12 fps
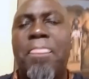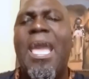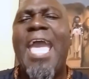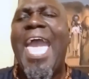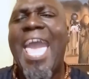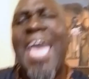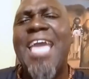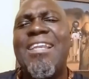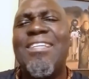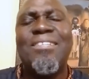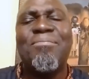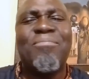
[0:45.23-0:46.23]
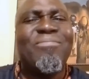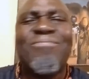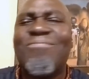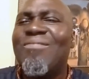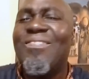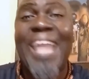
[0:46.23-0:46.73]
And
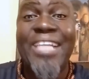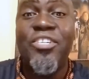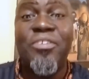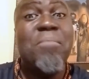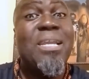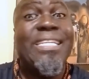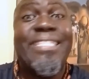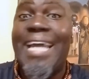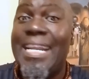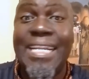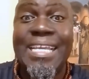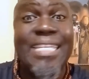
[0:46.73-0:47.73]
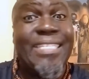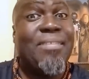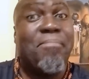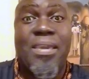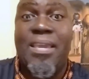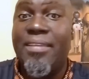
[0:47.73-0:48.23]
Nigeria militarily is the
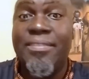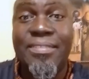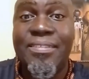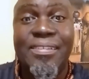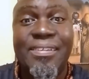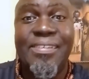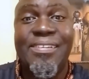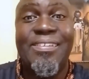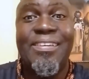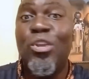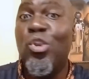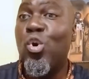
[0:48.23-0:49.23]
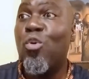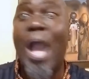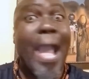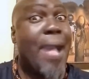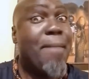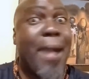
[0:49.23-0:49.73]
biggest. You know,
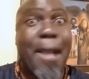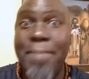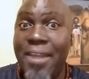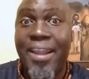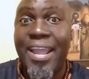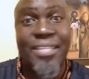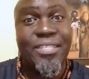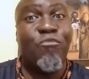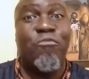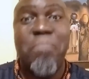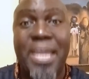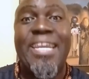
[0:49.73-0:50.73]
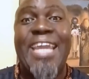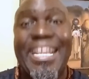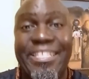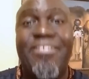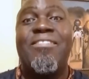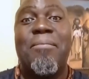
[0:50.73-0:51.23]
Americans have made
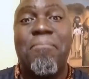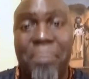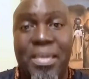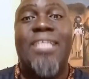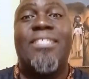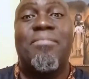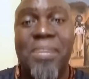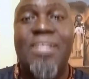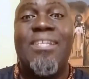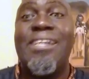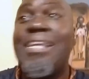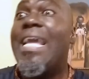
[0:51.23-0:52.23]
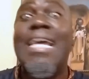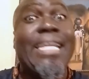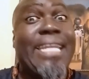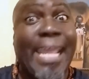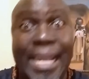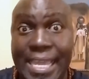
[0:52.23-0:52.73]
Nigeria the biggest military
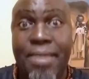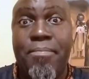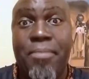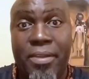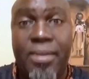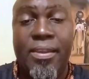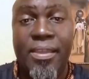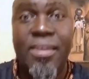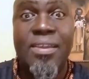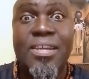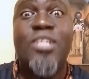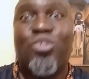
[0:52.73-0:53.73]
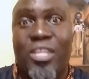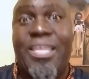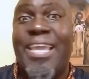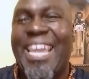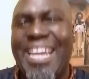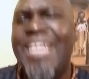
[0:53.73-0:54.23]
deliberately so that they
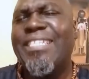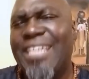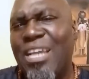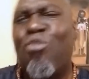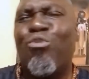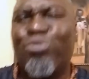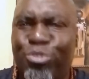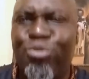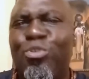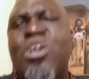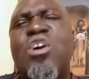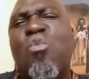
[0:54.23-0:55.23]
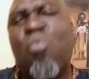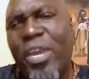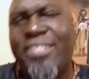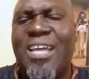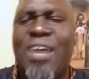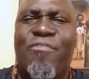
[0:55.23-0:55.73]
can easily control West
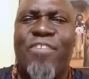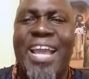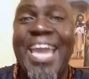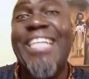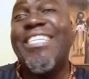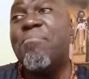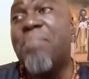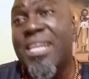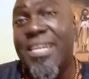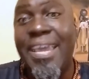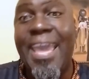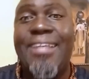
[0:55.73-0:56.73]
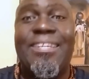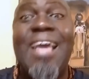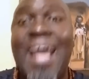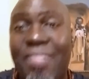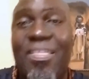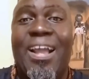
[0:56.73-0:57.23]
Africa, intimidate
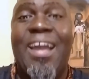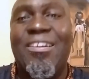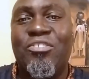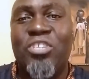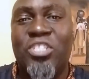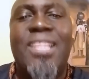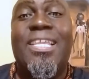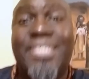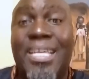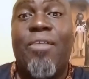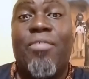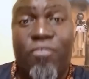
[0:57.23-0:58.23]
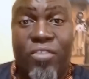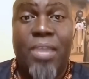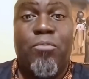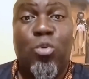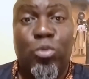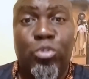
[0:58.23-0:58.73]
other countries. That's how they've kept
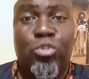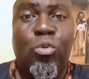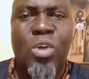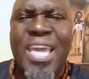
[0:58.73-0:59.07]
control.